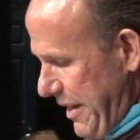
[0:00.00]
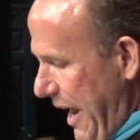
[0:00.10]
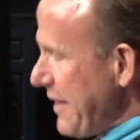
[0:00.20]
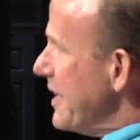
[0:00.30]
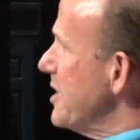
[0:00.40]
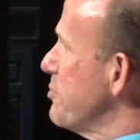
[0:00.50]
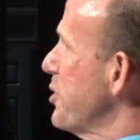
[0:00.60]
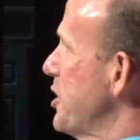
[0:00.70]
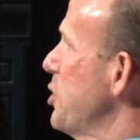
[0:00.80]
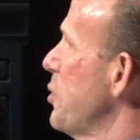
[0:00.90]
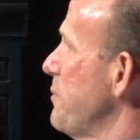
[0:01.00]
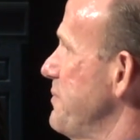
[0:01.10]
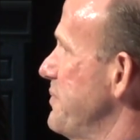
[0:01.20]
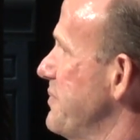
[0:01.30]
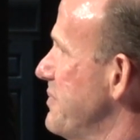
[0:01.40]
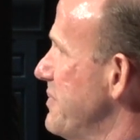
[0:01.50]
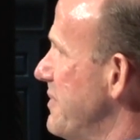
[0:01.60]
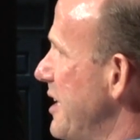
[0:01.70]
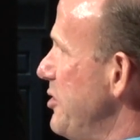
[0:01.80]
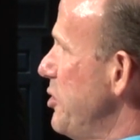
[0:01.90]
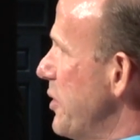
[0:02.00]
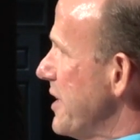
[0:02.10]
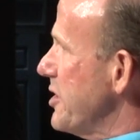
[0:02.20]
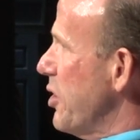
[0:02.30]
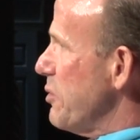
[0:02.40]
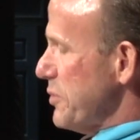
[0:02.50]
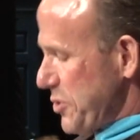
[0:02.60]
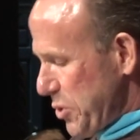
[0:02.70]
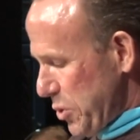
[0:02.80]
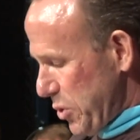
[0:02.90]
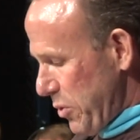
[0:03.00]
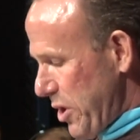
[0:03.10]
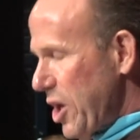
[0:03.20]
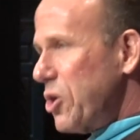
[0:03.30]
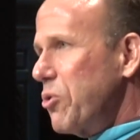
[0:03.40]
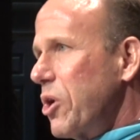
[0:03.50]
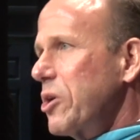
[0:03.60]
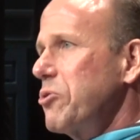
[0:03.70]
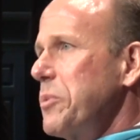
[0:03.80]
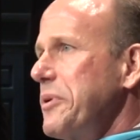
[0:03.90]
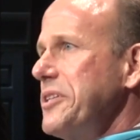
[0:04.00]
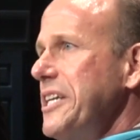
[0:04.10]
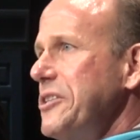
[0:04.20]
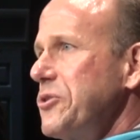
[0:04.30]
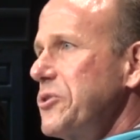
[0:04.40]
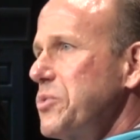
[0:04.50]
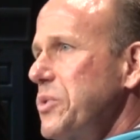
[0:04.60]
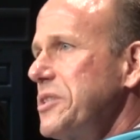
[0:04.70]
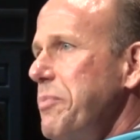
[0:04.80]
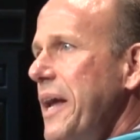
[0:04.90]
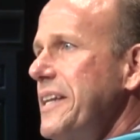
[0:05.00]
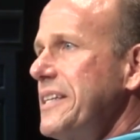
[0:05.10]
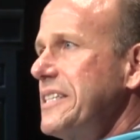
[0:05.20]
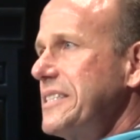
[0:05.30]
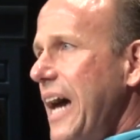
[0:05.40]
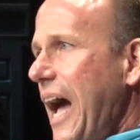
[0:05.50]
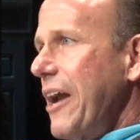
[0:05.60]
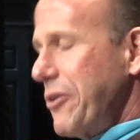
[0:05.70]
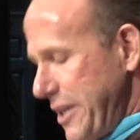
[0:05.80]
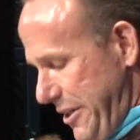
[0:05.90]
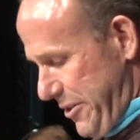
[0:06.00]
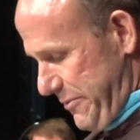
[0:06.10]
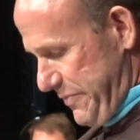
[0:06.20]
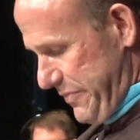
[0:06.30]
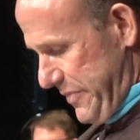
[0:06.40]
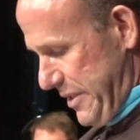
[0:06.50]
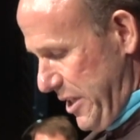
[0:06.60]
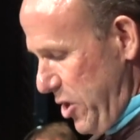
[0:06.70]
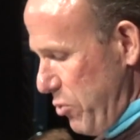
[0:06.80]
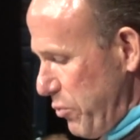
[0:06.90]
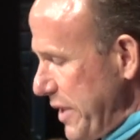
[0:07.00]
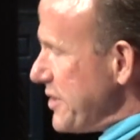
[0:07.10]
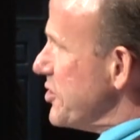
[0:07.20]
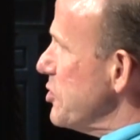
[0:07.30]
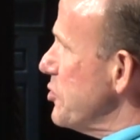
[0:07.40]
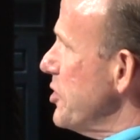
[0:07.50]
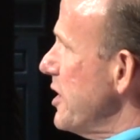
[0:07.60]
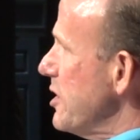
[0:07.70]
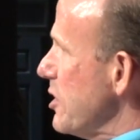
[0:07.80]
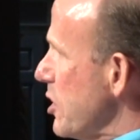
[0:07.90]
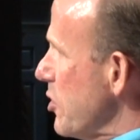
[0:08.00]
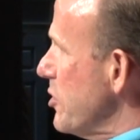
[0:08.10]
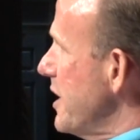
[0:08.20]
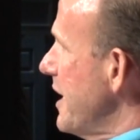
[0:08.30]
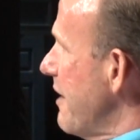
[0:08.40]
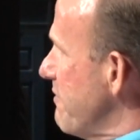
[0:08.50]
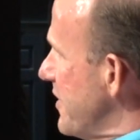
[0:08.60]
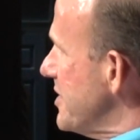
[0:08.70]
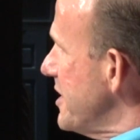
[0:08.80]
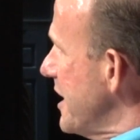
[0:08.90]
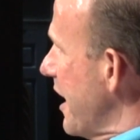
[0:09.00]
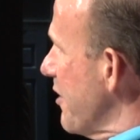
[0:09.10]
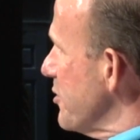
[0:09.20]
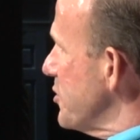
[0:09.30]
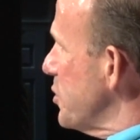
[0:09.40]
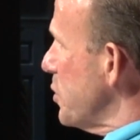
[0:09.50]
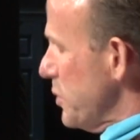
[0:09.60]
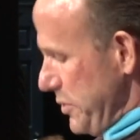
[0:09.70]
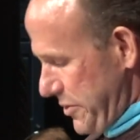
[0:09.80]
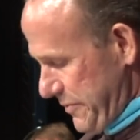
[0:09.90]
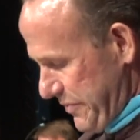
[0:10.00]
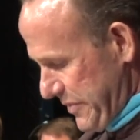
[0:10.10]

I think it's pretty cool that you get to go to a school where a group of teachers would spend an entire year researching, learning, and visiting other schools